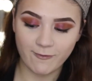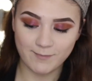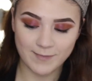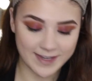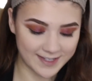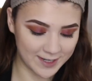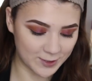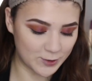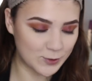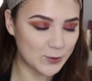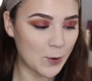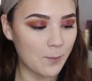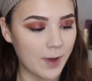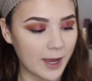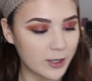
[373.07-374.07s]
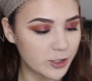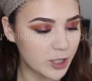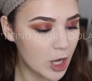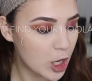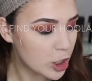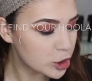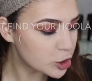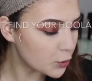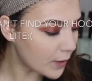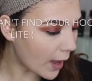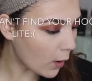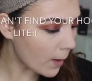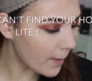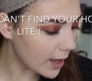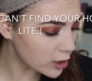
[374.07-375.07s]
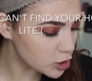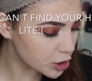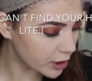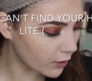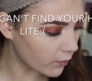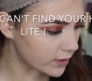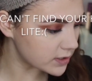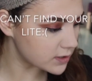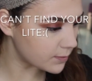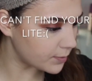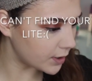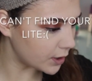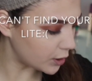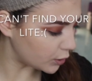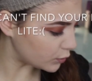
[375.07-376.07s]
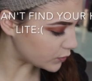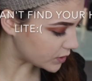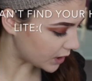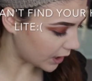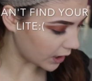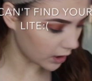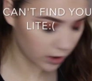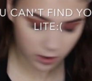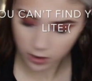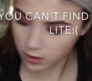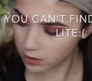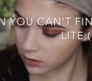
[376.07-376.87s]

I've missed it so much. So now I'm actually going to be using,